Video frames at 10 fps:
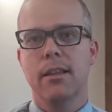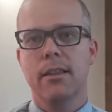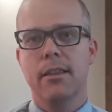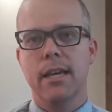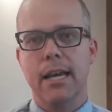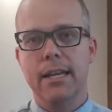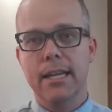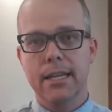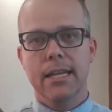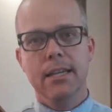that
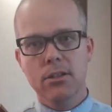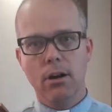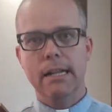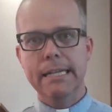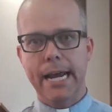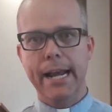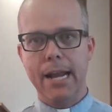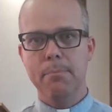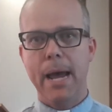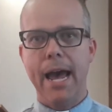he's on a dead
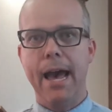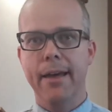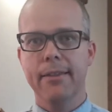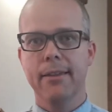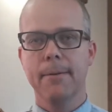end path